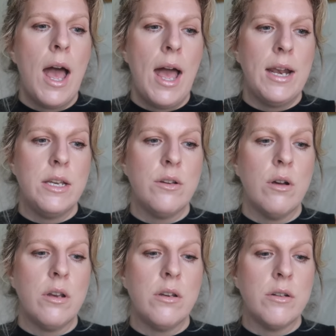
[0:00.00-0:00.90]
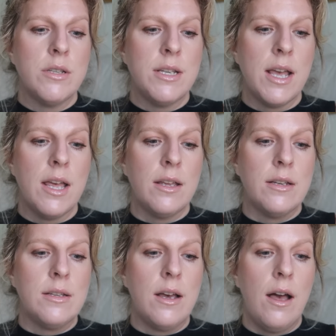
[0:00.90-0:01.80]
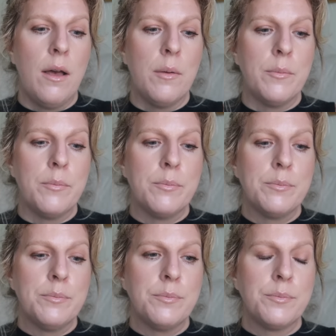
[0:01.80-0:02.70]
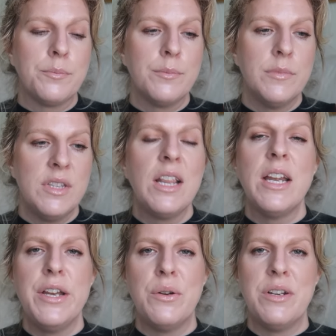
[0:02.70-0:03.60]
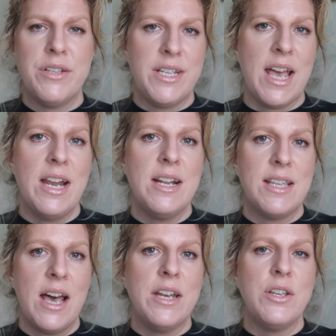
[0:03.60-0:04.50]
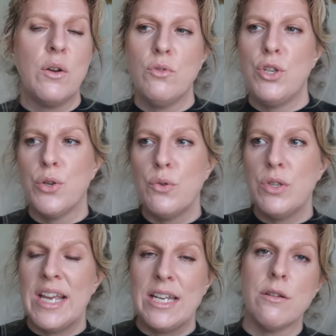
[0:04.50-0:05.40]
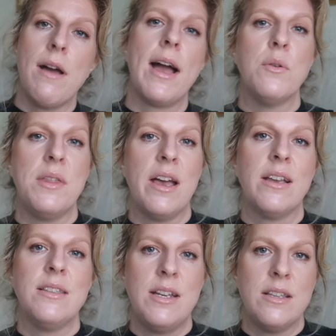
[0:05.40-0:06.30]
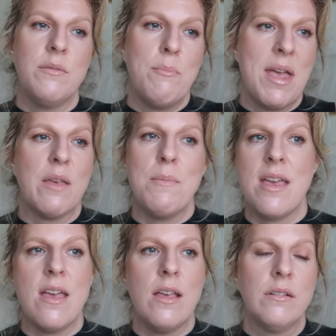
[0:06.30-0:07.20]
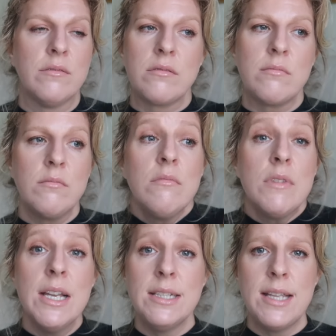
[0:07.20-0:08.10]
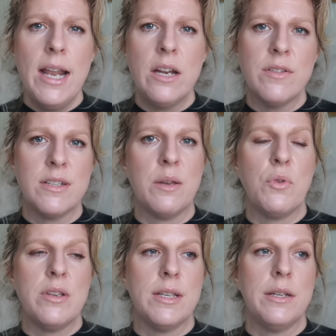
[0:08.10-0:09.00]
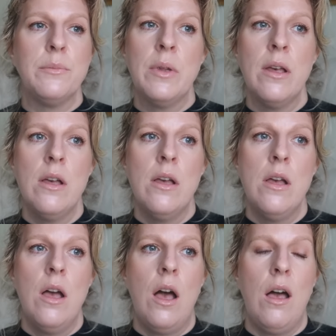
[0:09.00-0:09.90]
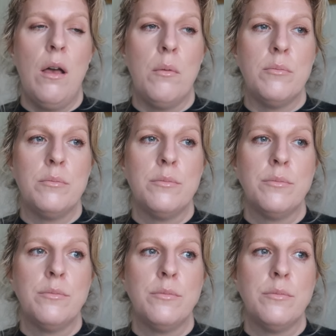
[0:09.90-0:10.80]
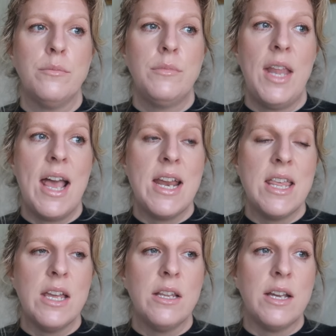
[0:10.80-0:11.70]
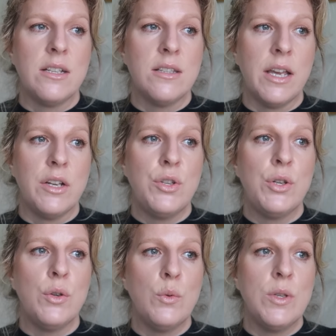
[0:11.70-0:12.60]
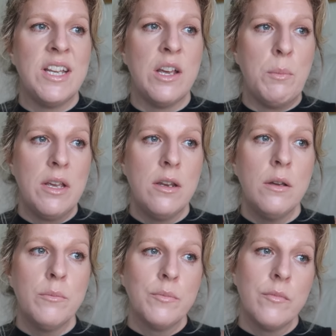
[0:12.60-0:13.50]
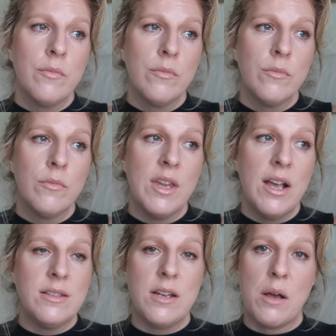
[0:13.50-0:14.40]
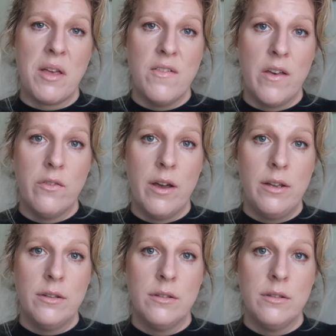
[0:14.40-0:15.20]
And I don't understand, um, not that I don't understand, it's that I don't choose to interact with that because it doesn't make me excited for some reason. Um, anything that's like too timid is not my favorite